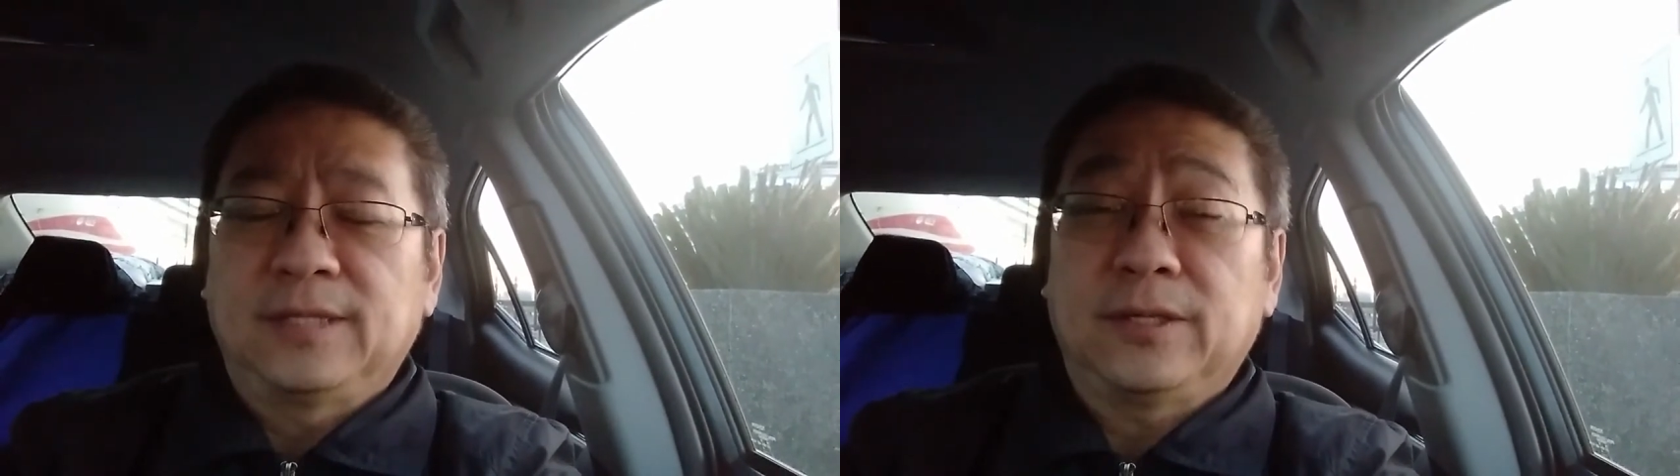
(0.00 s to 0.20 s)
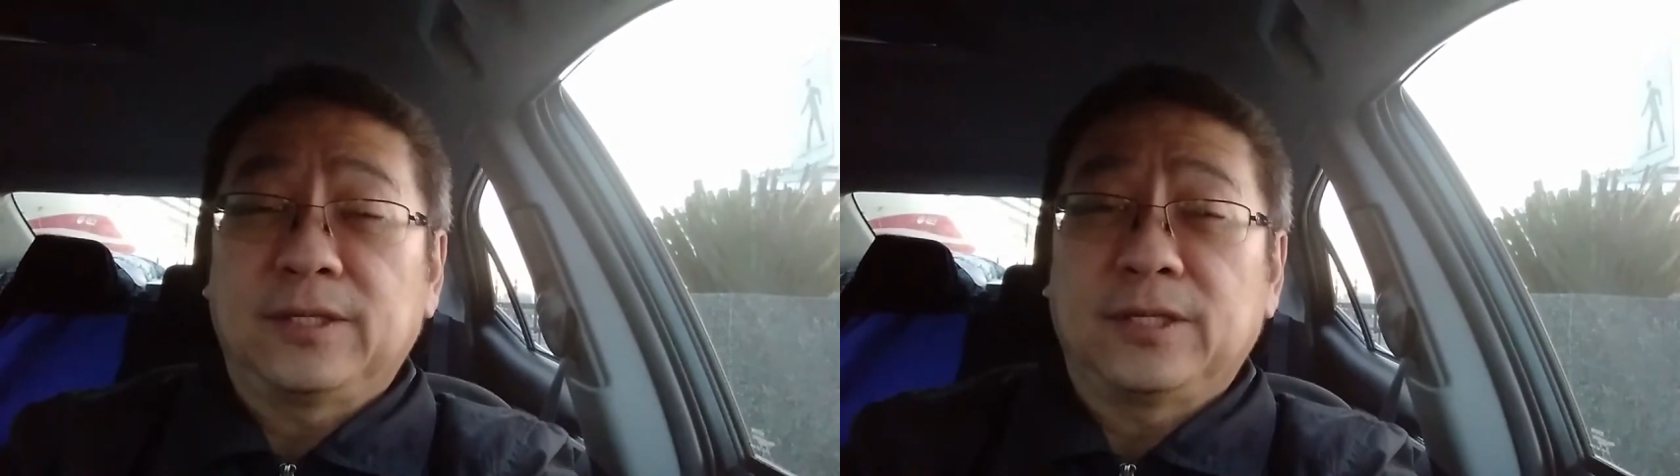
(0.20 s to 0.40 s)
a
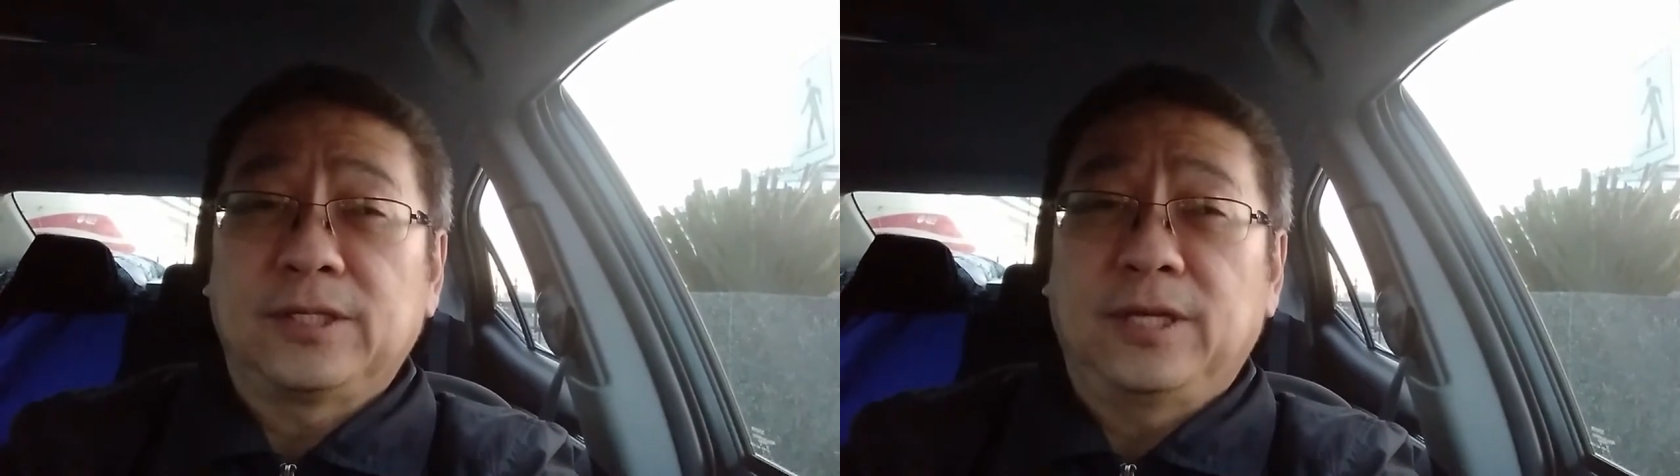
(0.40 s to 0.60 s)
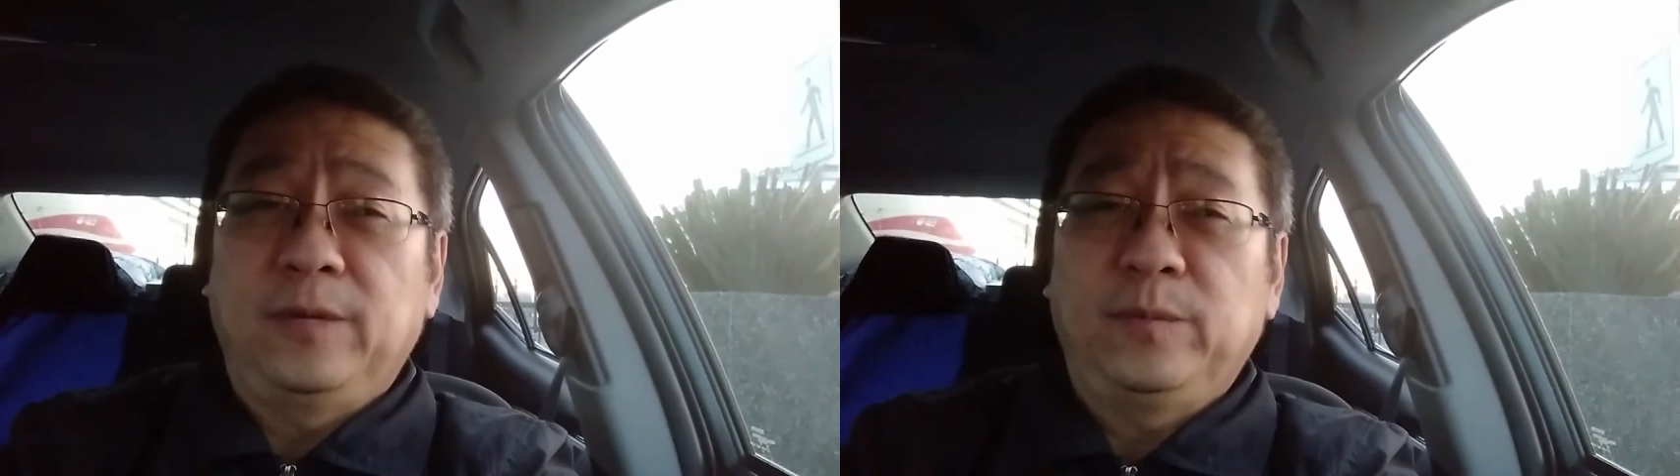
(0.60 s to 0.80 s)
thought
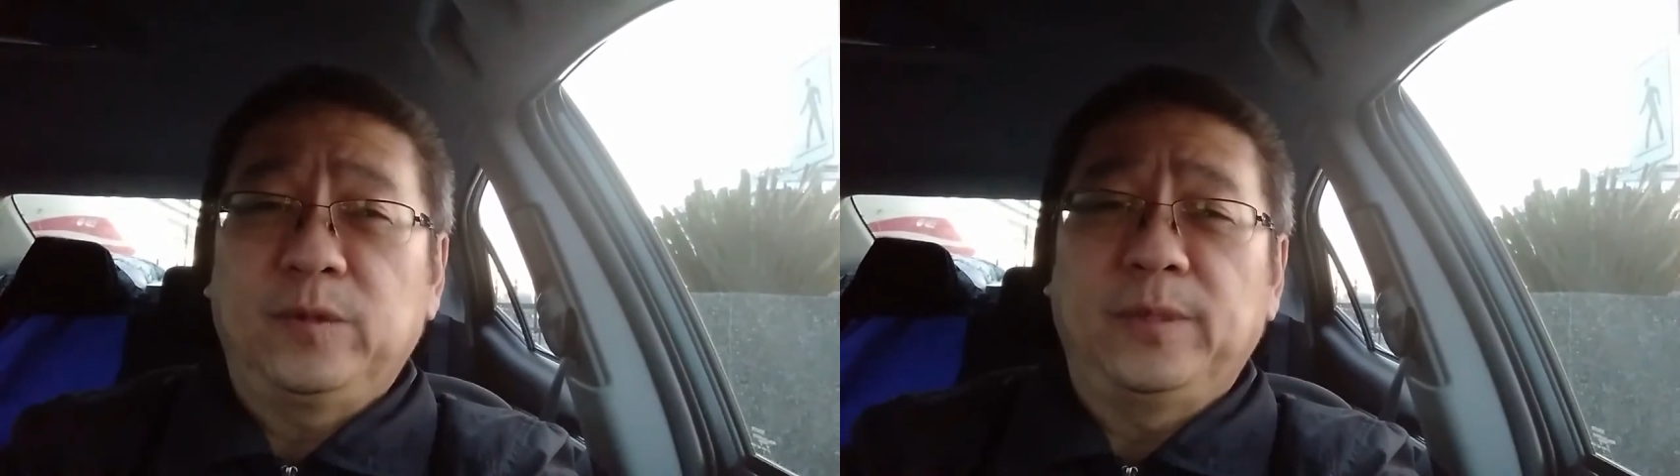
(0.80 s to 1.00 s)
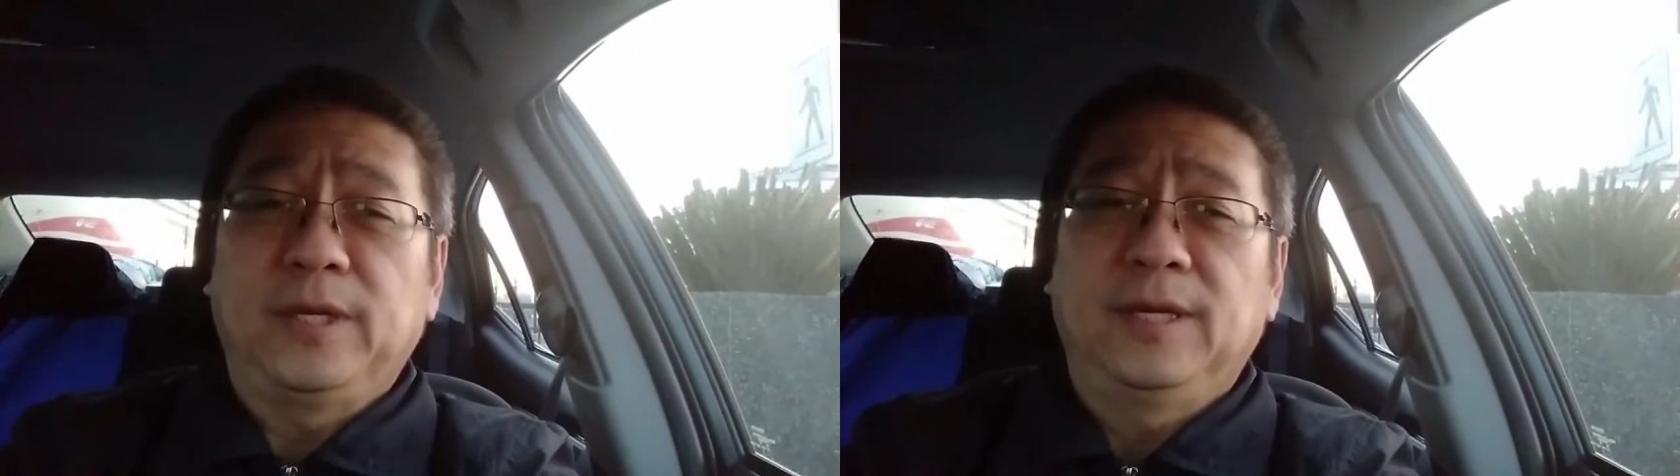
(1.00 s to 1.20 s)
just came
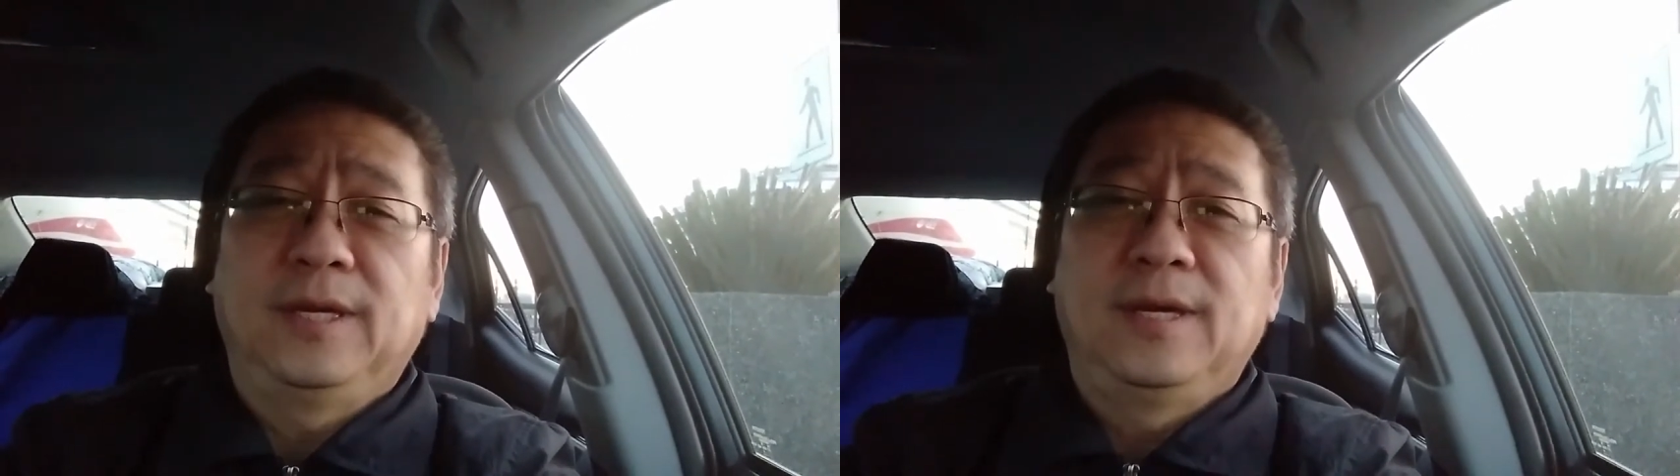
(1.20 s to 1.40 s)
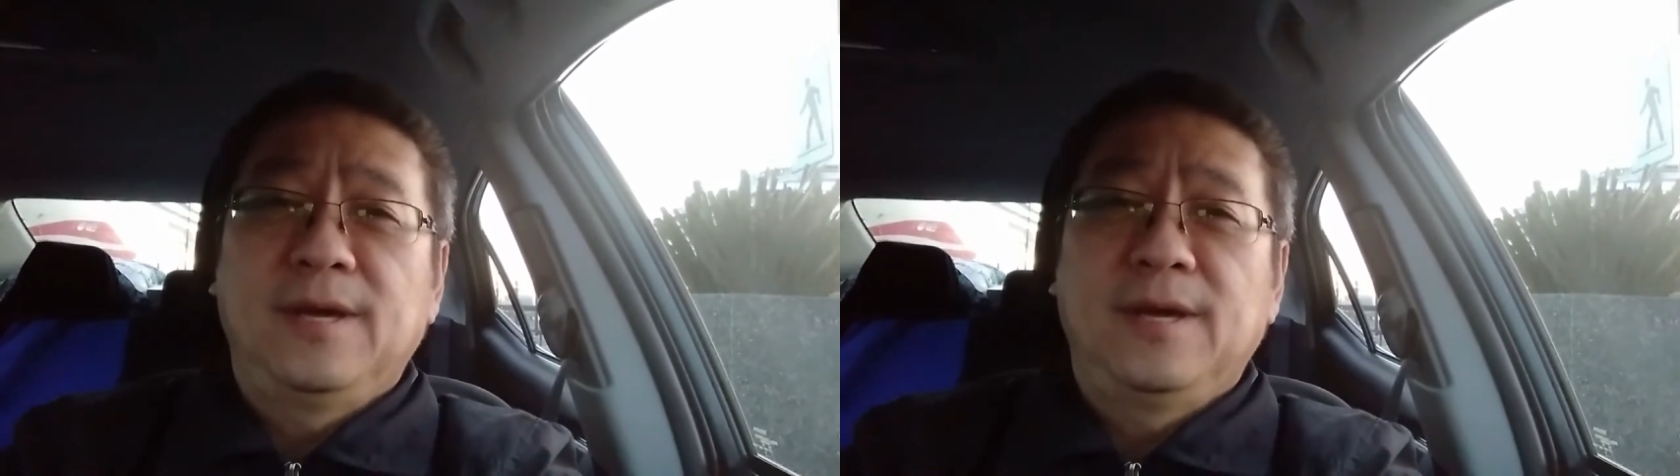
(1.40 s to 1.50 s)
to me